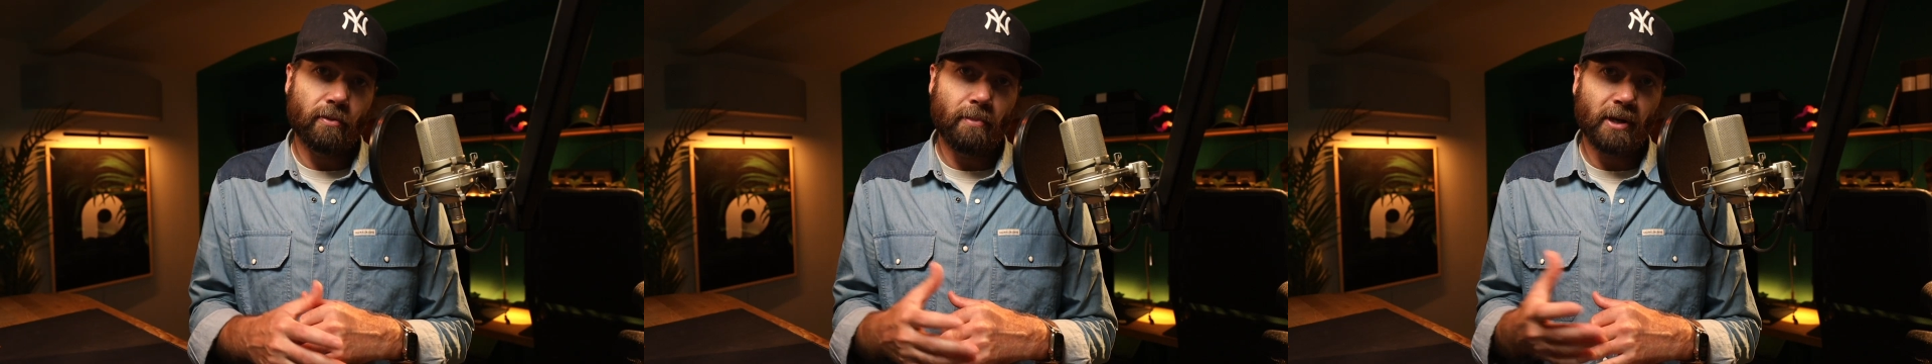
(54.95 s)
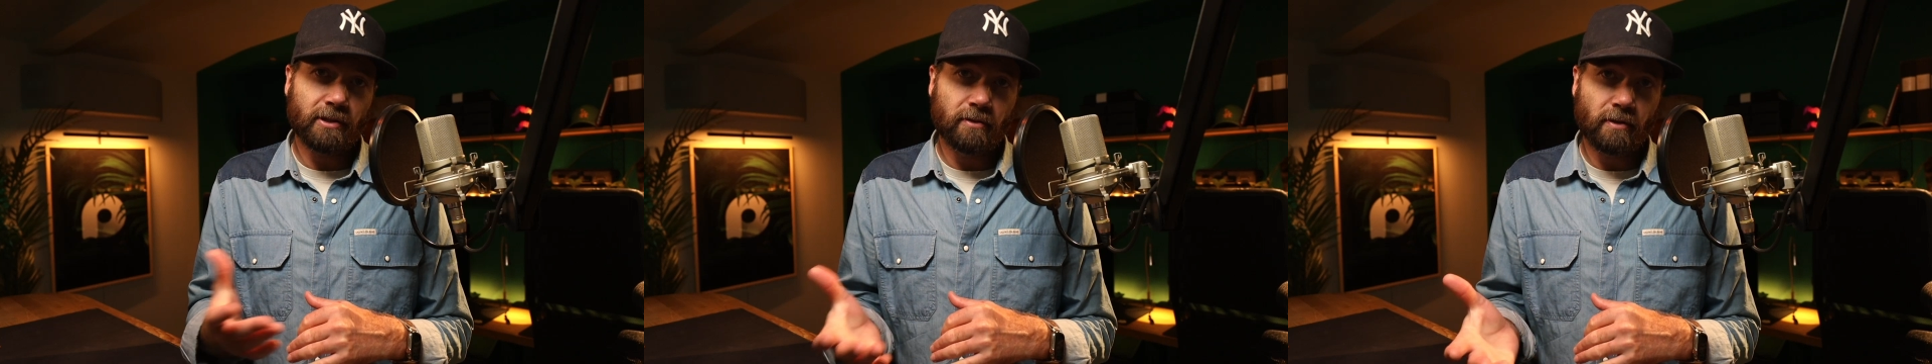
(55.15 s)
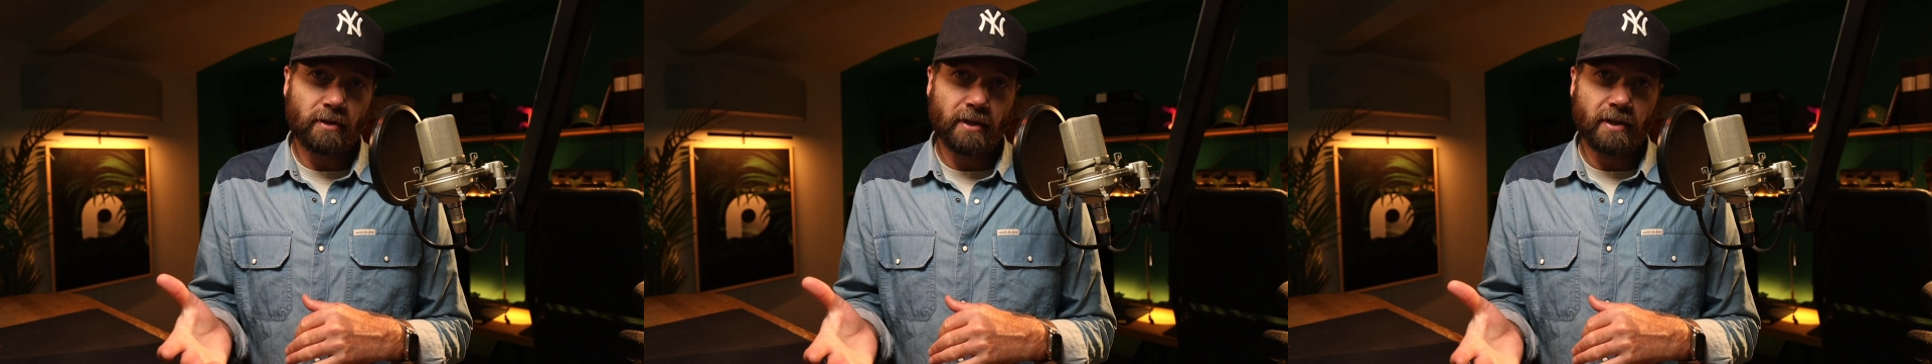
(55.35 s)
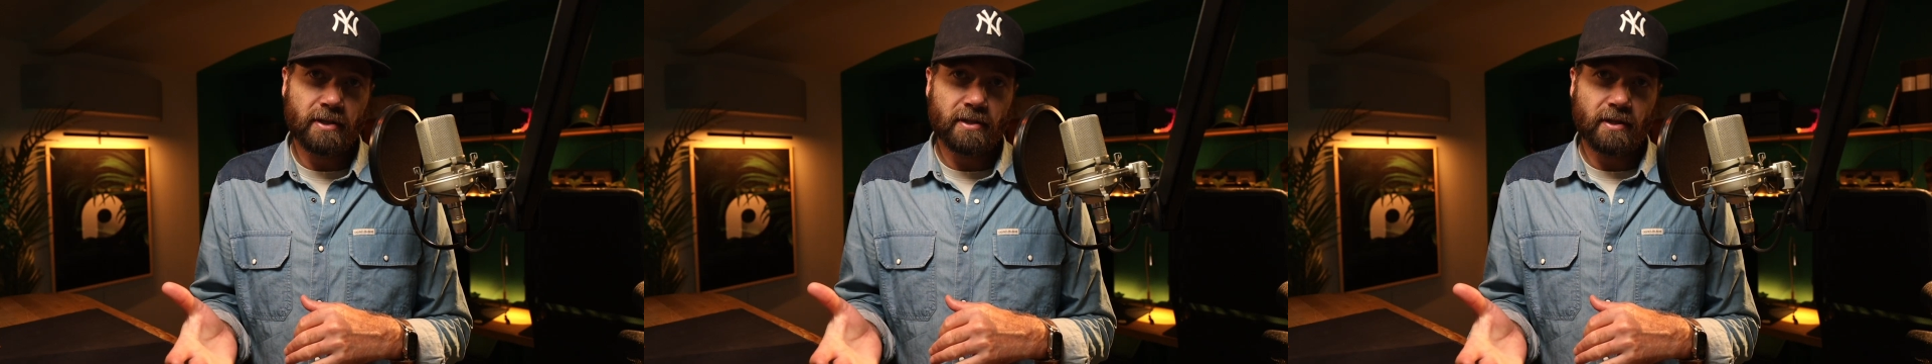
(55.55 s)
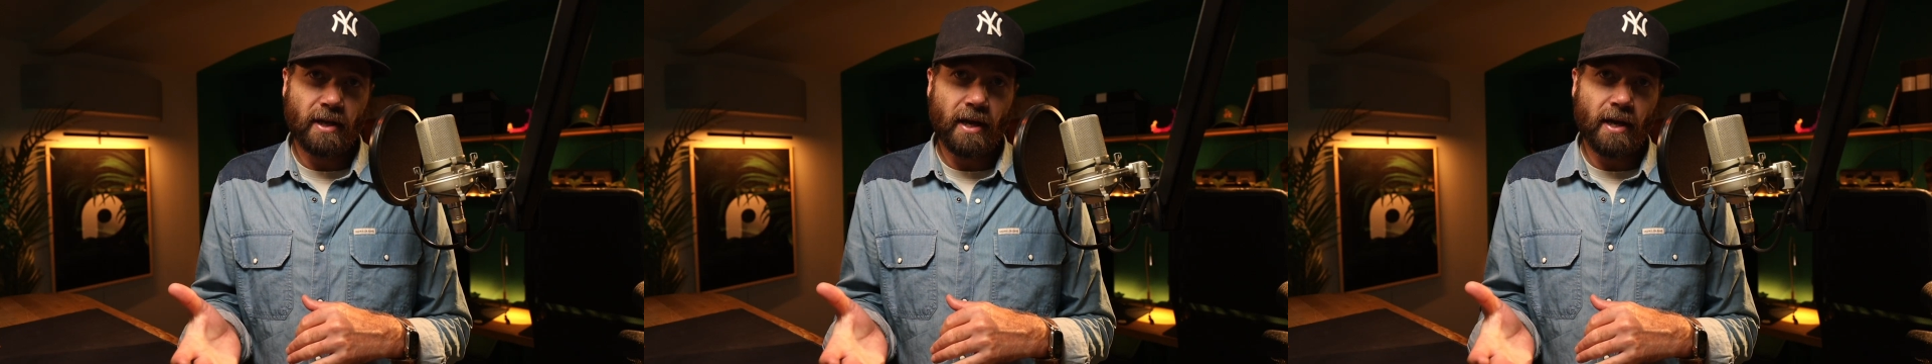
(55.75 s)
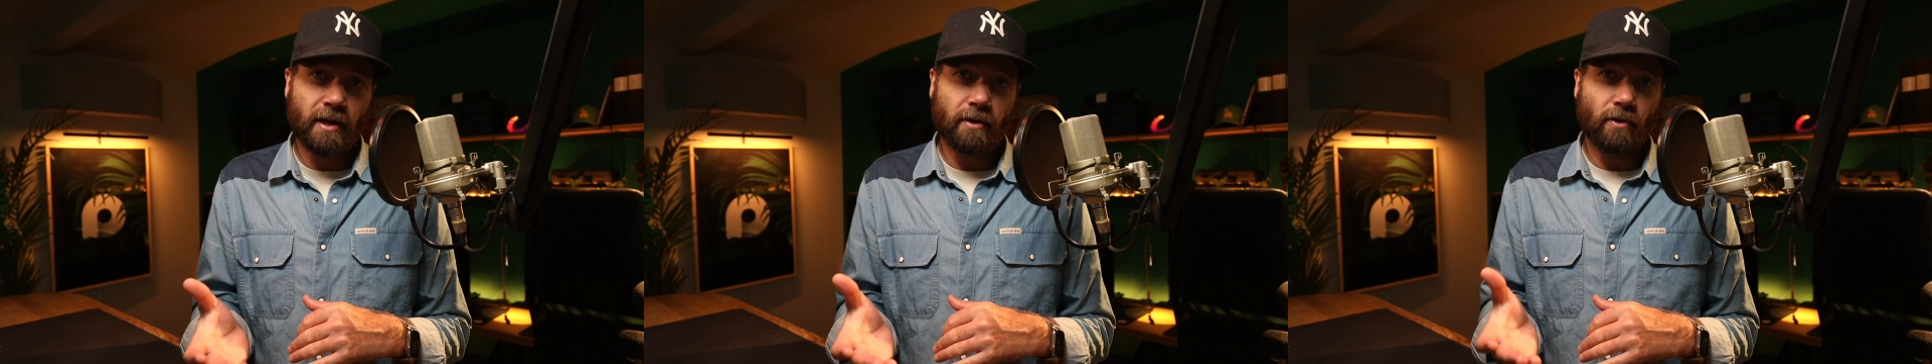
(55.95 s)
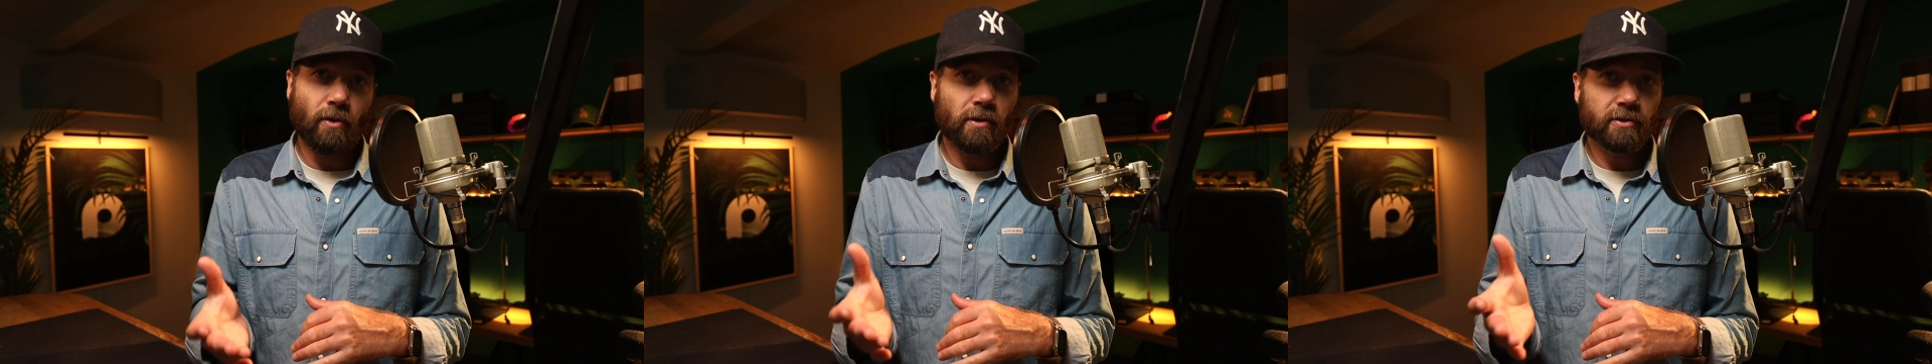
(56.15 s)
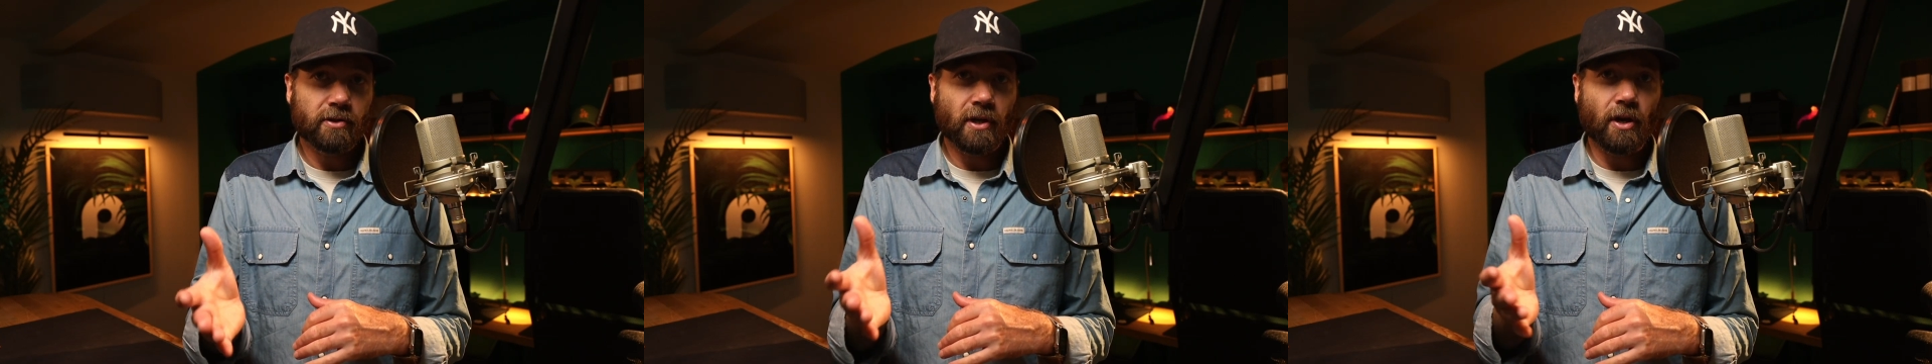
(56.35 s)
button clicks and
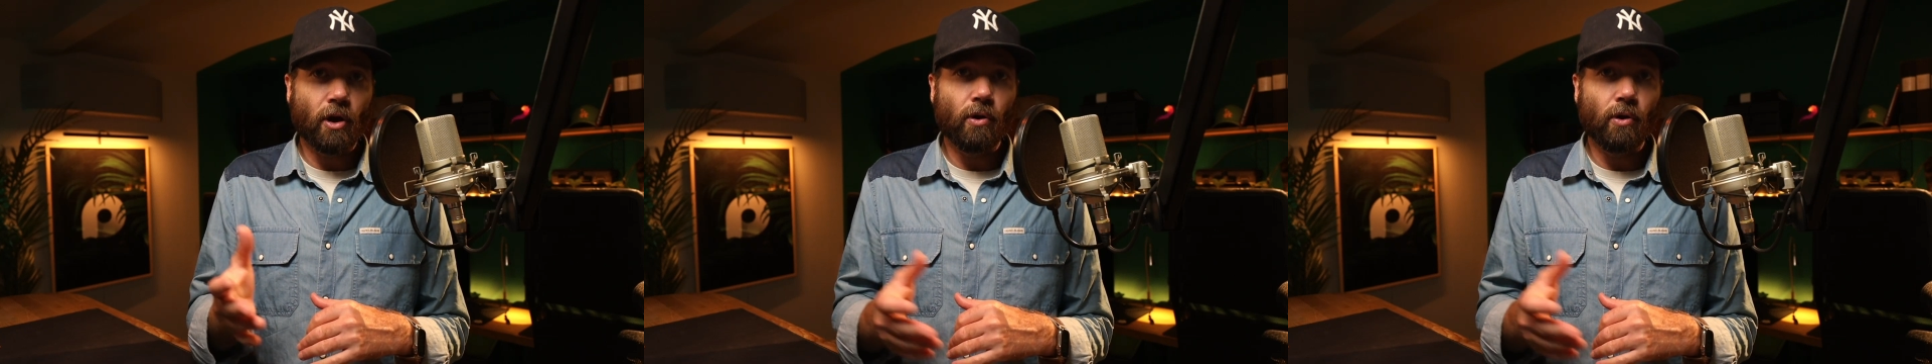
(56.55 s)
also an